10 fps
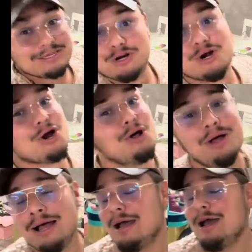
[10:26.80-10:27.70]
Girl,
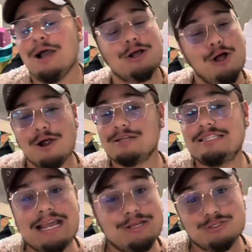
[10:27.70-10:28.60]
Clorox,
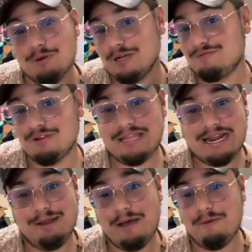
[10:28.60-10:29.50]
thank you so much for thinking
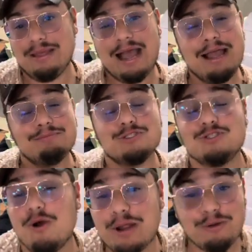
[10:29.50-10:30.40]
about me. I am
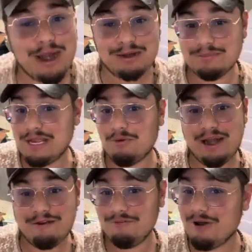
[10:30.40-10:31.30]
so incredibly
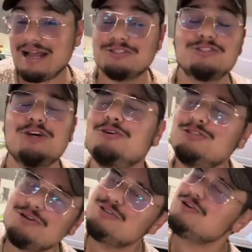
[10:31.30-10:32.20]
grateful and so,
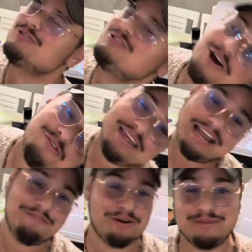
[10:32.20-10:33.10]
so, so, so
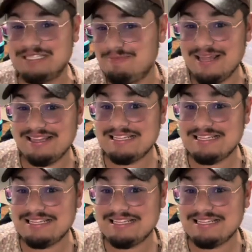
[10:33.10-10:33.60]
thankful to be spilling the